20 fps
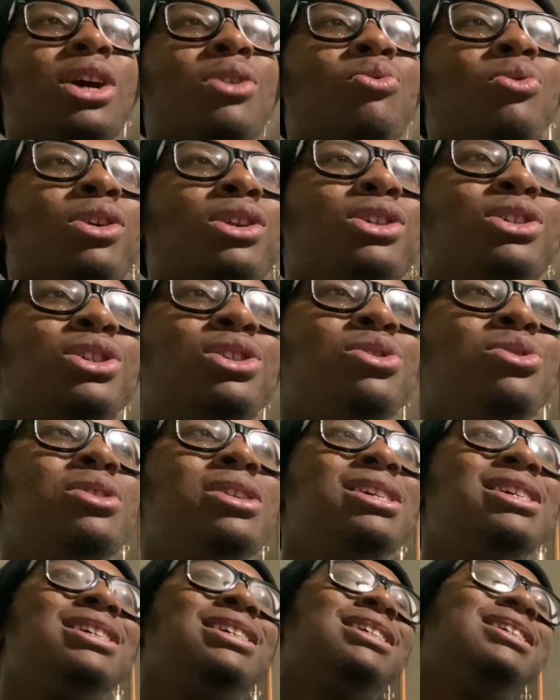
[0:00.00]
I want to do
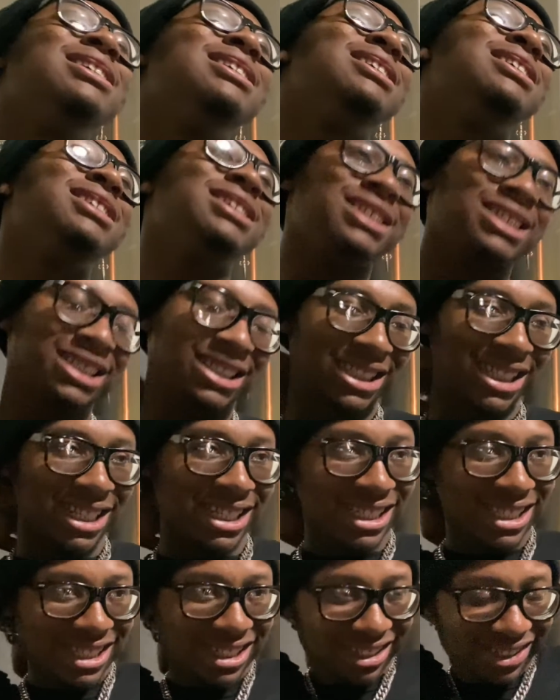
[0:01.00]
it is
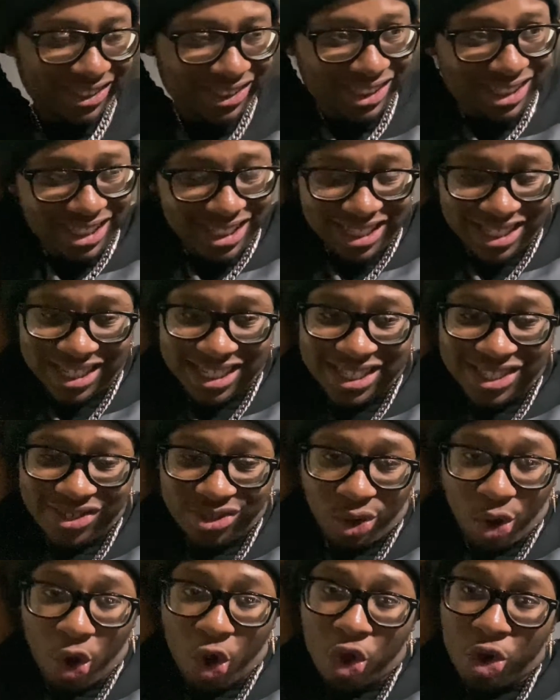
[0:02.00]
shit, either
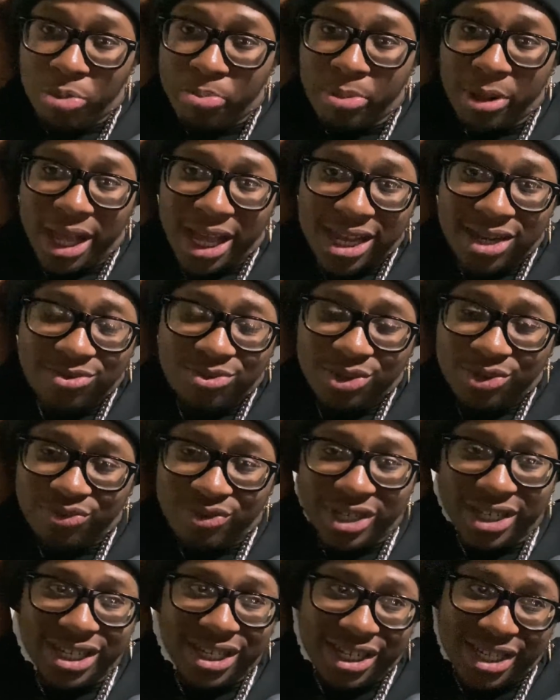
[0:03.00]
all black with
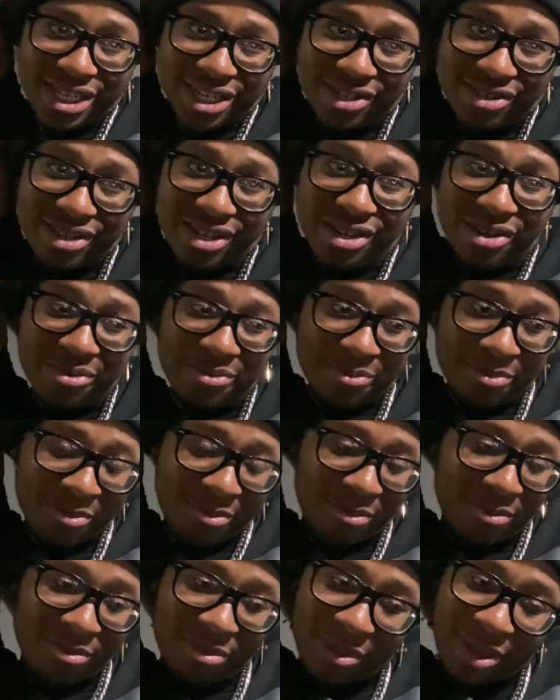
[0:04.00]
red interior
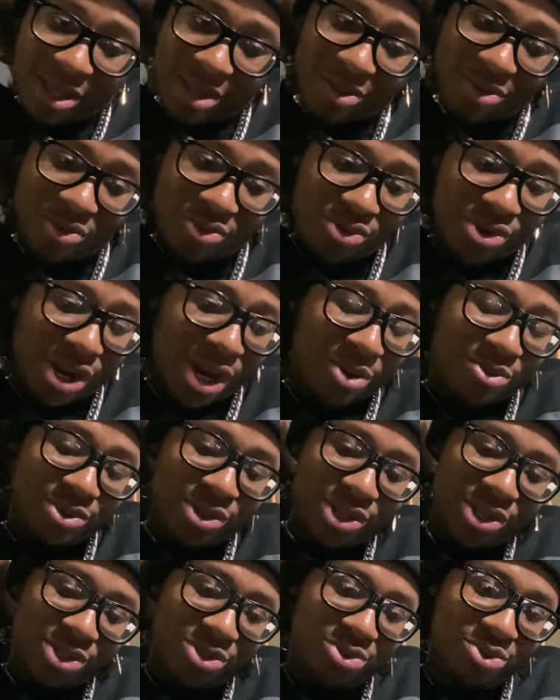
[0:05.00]
or I want
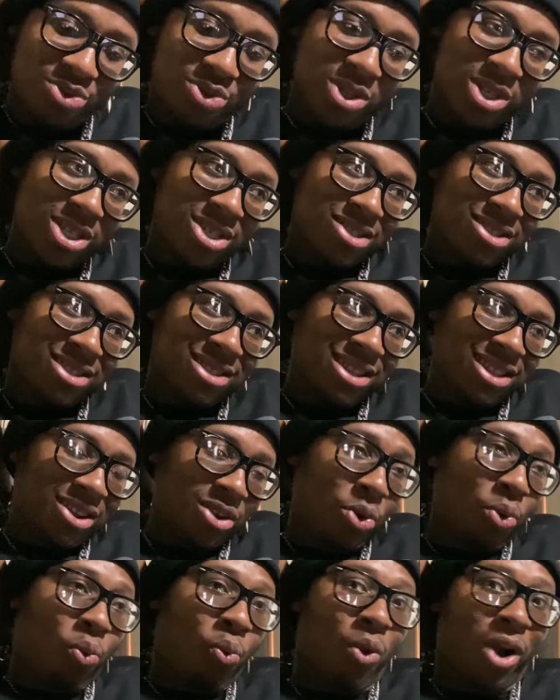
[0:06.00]
to do it
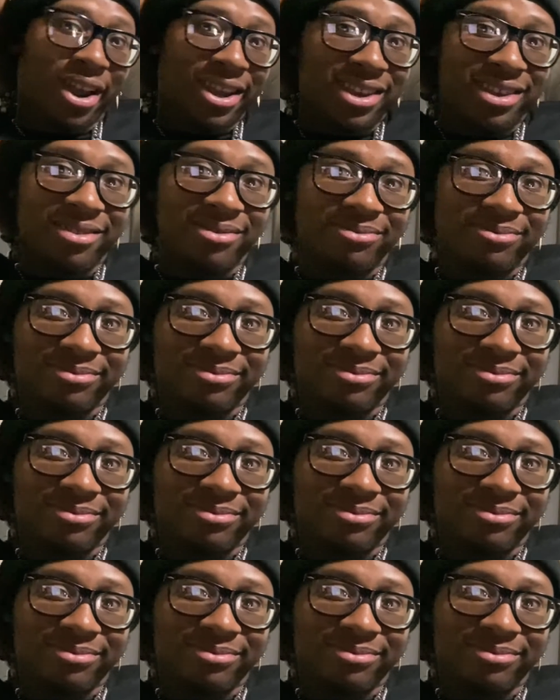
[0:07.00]
white